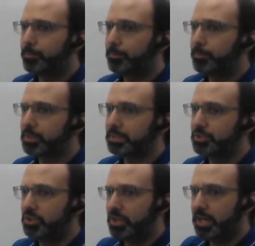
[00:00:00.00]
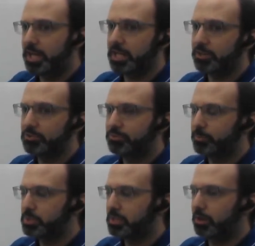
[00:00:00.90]
But the change
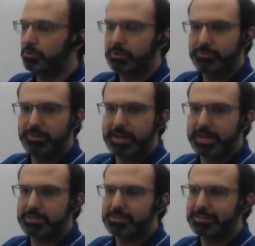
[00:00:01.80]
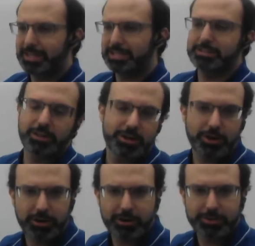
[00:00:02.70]
from slow to fast, that's a lot
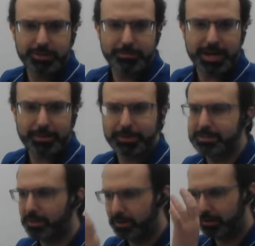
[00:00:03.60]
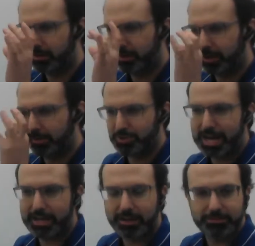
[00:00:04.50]
harder to map. That's a lot harder to keep
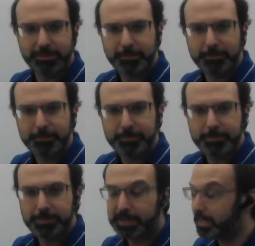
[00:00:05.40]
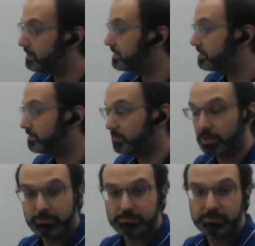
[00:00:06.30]
track of. And that's,
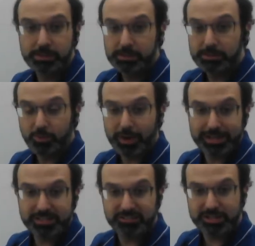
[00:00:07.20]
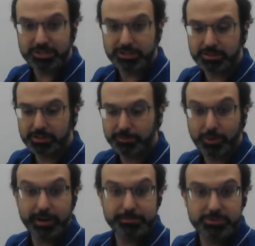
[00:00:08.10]
you know, why acceleration is a little
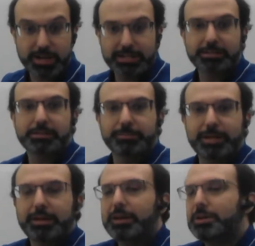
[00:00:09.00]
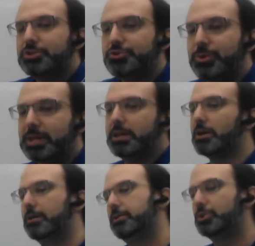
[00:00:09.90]
more abstract, a little bit
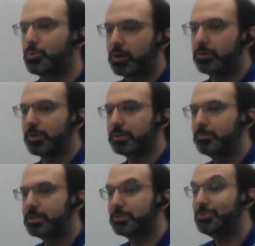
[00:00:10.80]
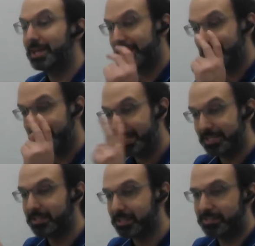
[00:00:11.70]
trickier to work with, because you can't
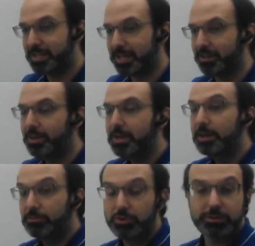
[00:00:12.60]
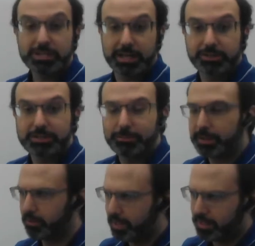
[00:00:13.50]
easily see it. You could tell
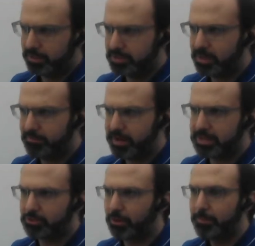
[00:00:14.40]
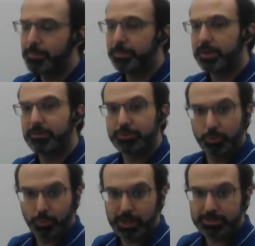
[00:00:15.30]
somebody, oh yeah, that thing's getting faster, if
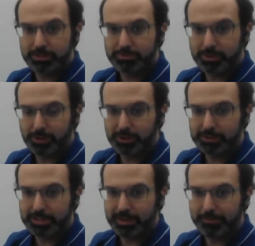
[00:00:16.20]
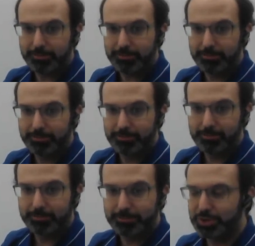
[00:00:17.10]
you watch it for a long
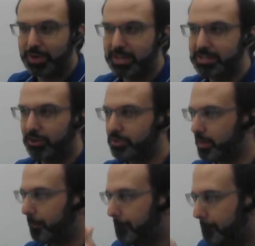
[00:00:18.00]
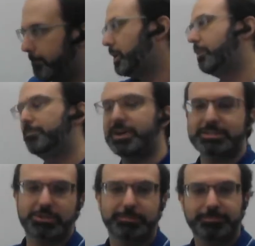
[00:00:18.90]
time. But you can't tell just like, oh,
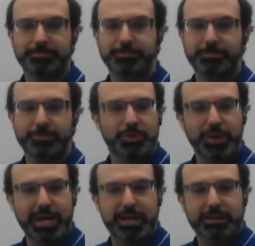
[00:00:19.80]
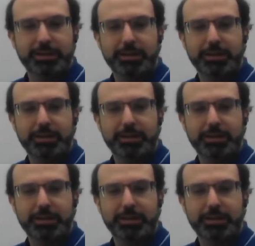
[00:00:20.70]
faster. You can't.